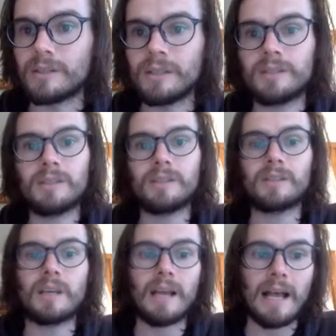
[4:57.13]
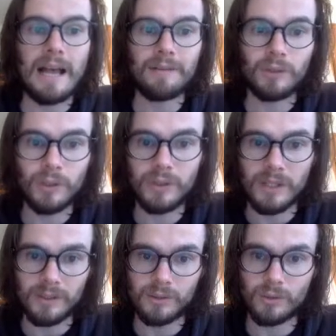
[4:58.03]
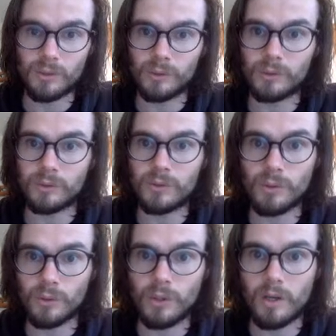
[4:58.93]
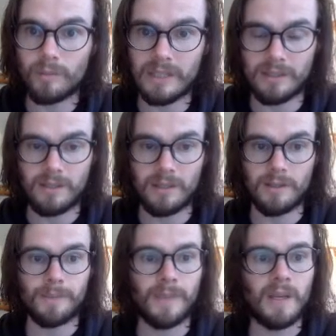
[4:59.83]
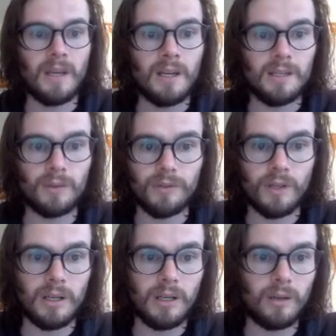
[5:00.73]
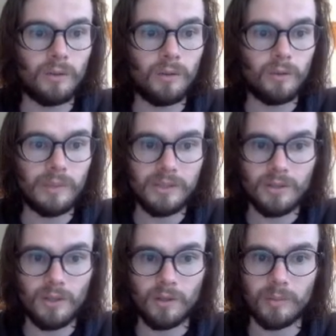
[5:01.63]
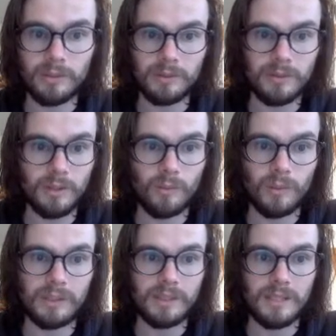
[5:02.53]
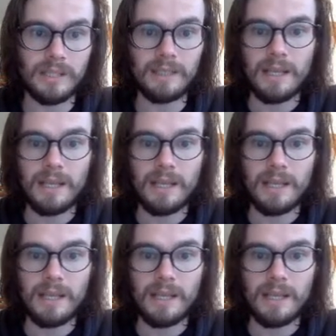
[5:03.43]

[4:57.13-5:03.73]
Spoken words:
let's just have a look at these two combats here. So we've got a whole bunch of kobolds on one side,